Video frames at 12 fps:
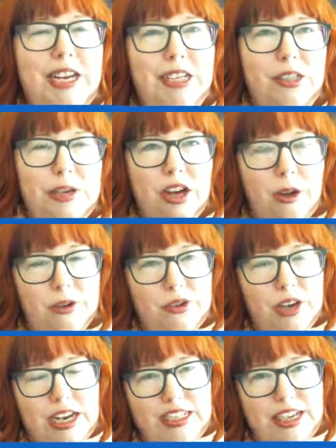because we called
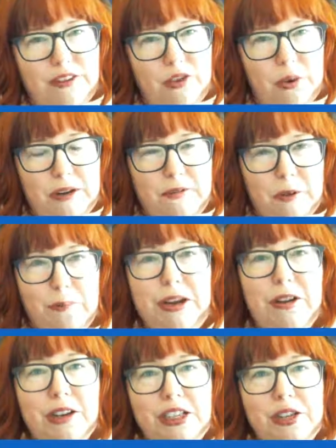a set of 24
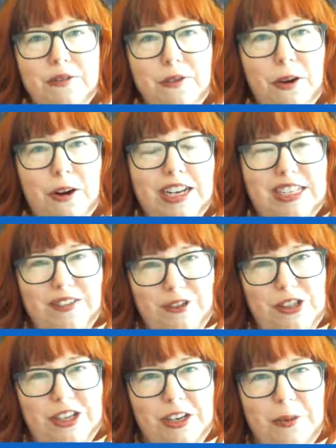beer a 2-4, and it's the
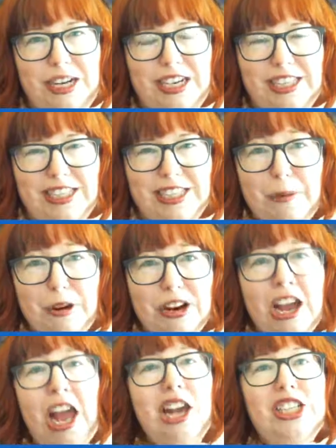first long weekend of the summer.